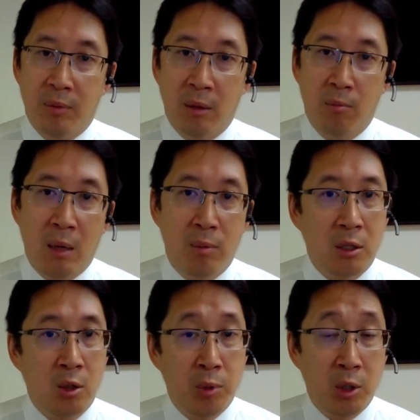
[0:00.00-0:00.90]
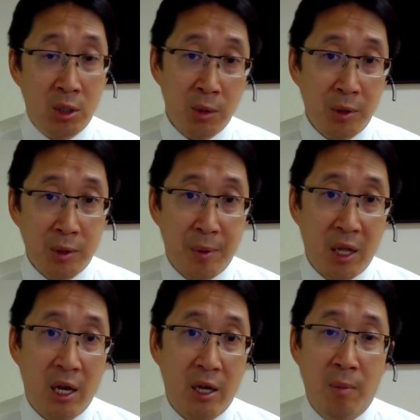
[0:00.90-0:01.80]
It may be in the municipal
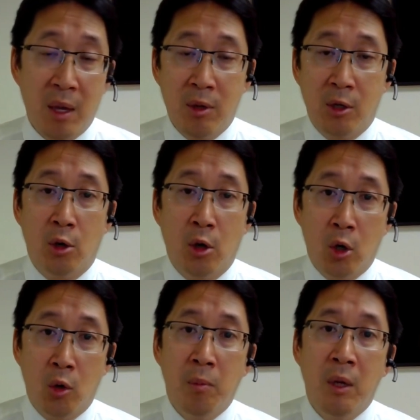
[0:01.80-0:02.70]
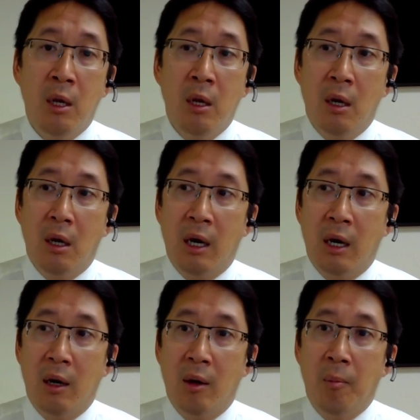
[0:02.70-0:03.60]
supply, it may be in your home,
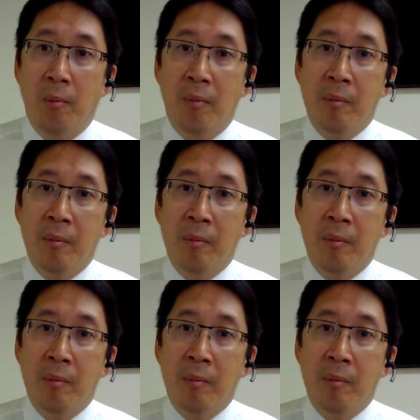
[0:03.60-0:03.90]
um,